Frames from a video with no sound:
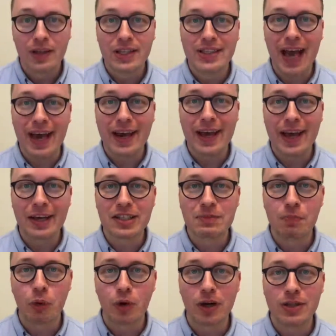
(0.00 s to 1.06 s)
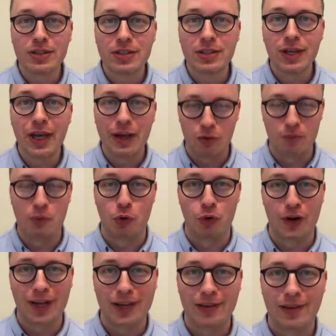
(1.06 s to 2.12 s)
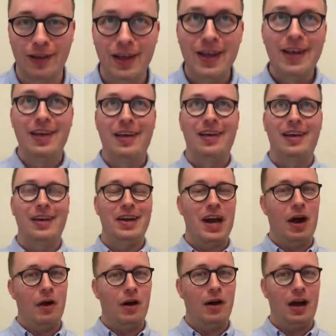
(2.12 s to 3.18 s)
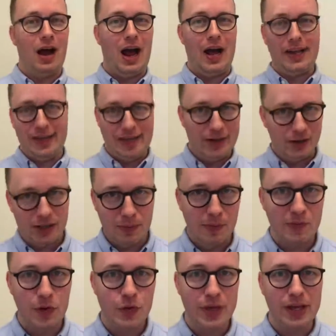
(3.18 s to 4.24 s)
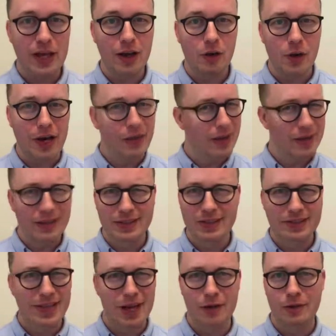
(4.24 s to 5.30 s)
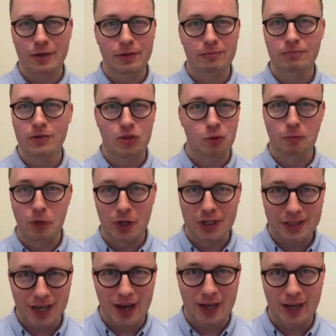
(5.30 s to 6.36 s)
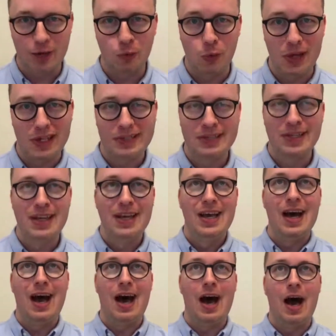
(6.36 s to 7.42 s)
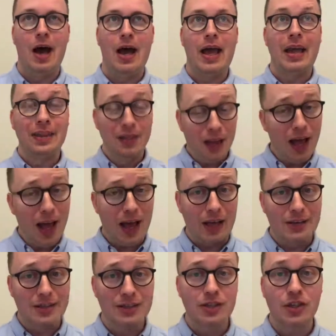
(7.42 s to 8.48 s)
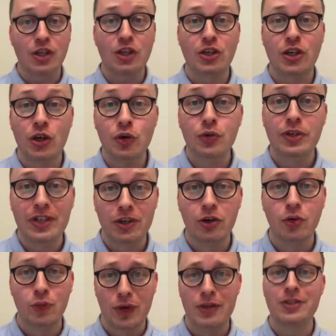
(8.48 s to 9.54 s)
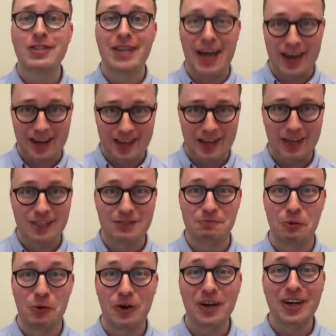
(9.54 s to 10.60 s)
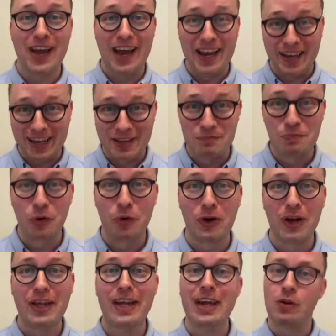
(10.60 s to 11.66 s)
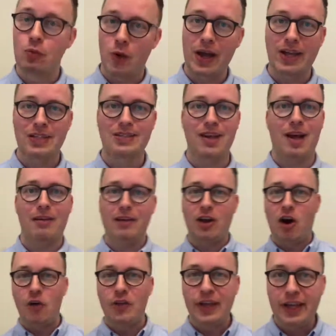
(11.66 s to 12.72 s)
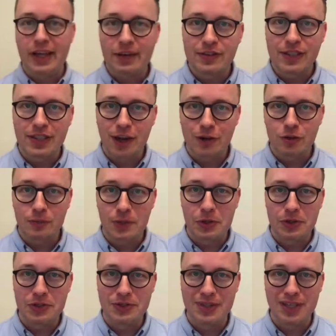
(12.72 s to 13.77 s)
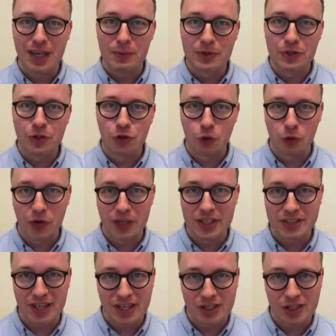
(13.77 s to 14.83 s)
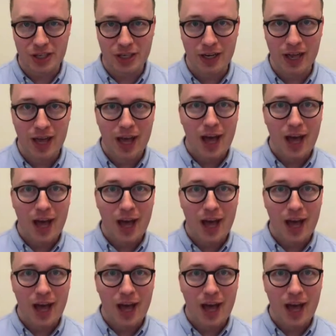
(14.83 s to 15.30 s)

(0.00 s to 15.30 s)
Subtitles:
data export and reporting. Now, I can hear some of you thinking already, that doesn't sound super exciting, Wes. Unless you deal with data export and importing and reconciling all the gifts and contributions that come into your organization